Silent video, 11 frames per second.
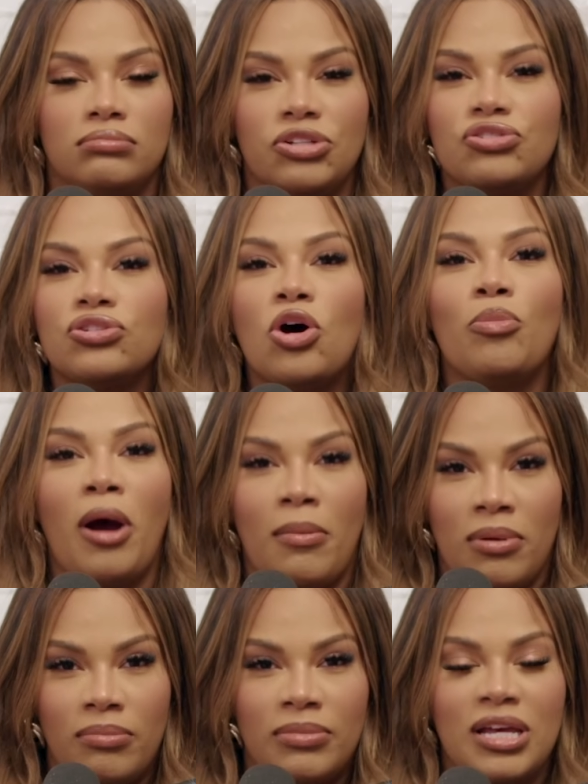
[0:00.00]

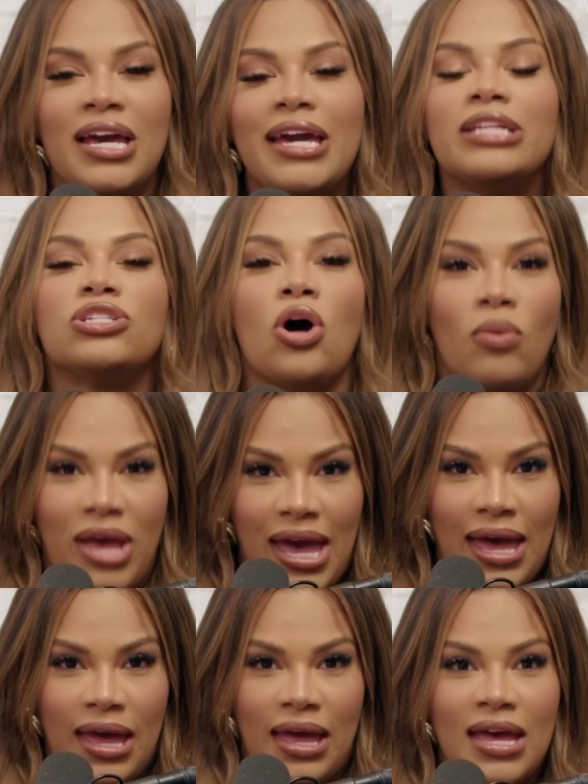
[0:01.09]
It's
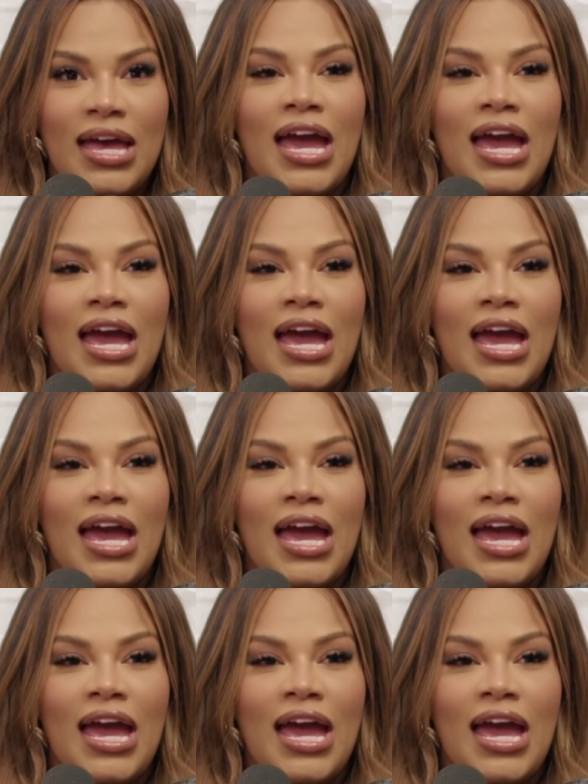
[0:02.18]
okay.